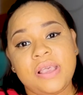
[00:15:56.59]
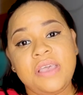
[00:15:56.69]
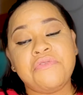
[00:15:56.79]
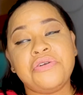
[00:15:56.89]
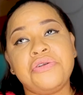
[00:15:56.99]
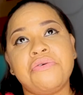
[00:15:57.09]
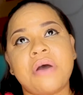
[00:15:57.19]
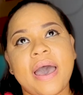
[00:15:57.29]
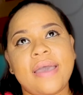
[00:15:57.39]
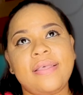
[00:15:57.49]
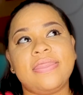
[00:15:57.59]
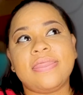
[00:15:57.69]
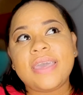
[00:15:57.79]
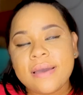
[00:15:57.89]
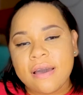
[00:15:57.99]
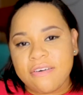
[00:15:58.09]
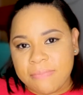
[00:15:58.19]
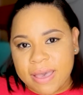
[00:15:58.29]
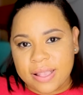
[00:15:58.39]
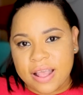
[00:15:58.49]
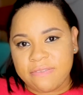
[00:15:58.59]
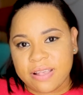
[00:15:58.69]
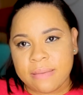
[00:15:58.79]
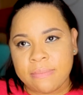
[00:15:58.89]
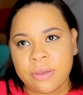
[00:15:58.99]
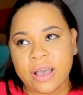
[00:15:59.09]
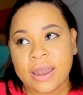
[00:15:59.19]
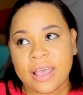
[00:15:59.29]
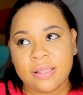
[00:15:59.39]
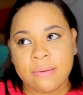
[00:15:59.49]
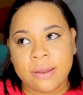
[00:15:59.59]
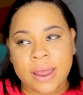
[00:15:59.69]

even though I think of myself as Americanized when I'm